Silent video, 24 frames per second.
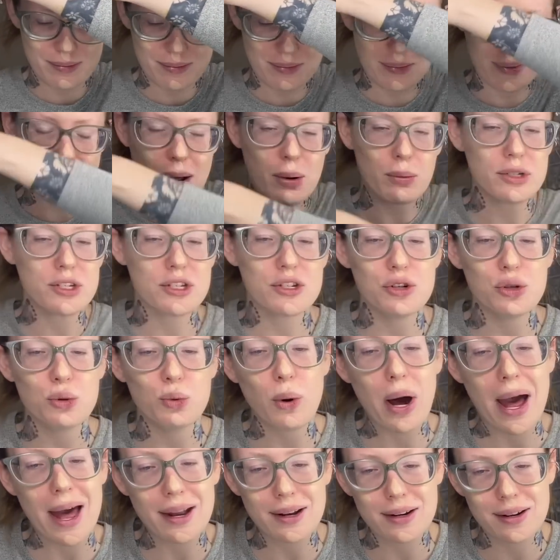That was too
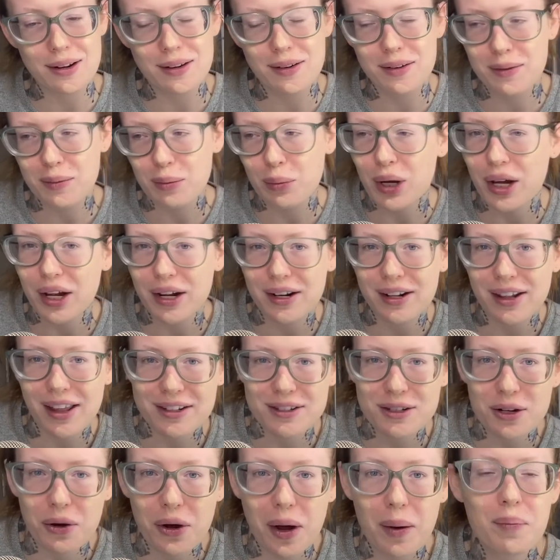wet, but
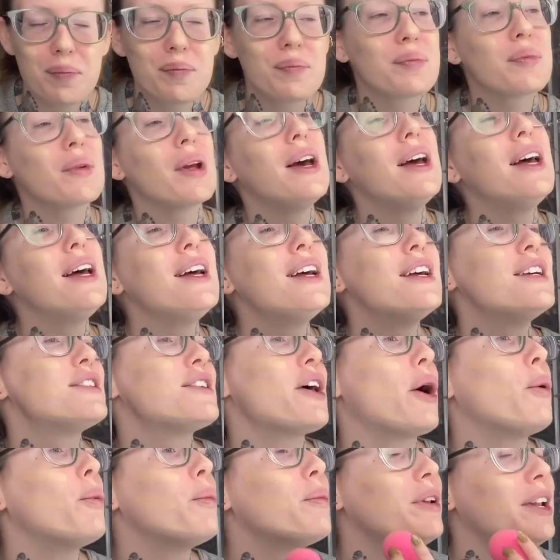that's okay. So
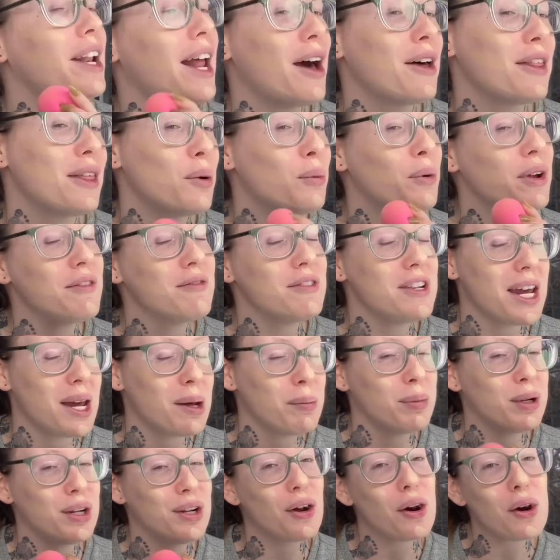now that we've
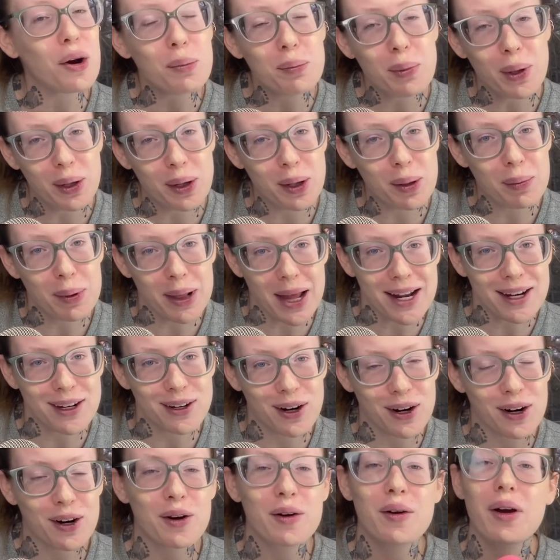dampened our beauty blender,
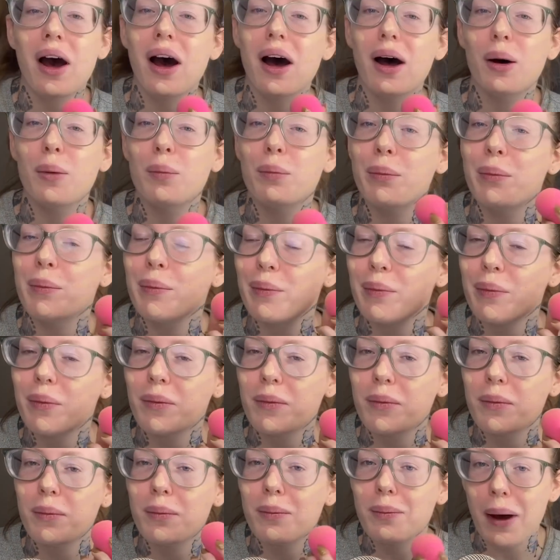
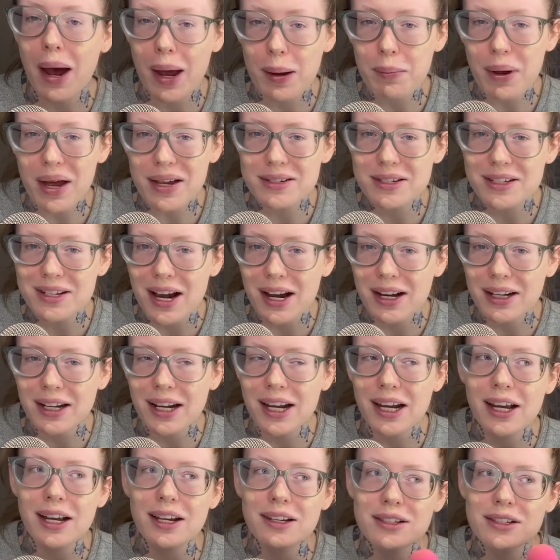my best
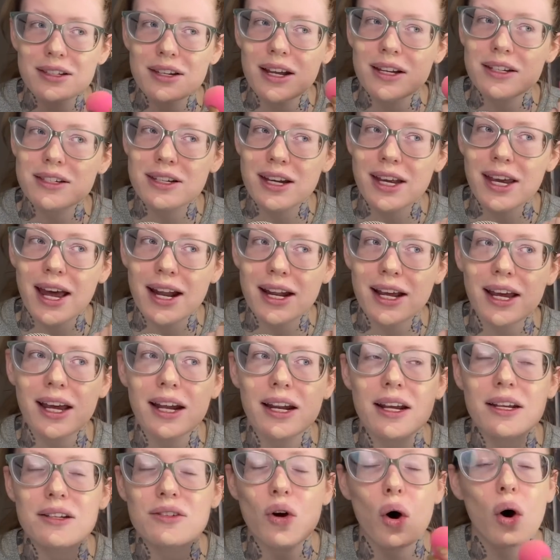technique into getting it
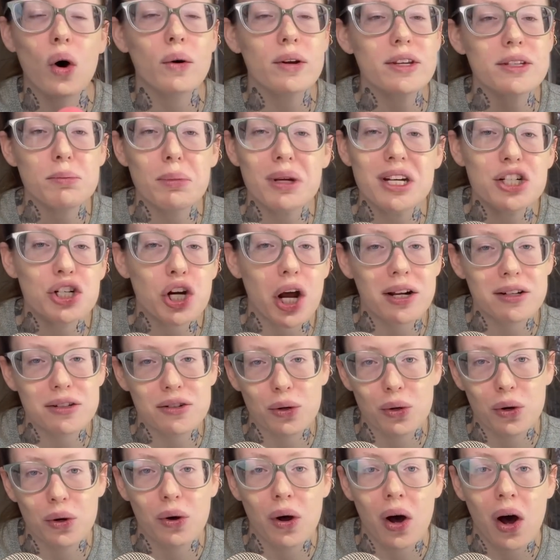is always be
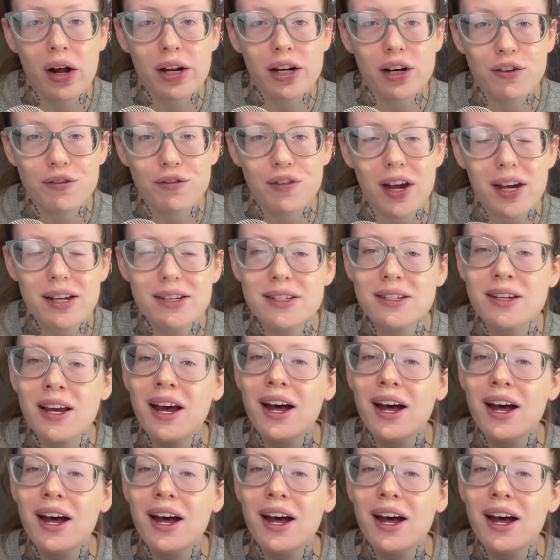gentle on your face.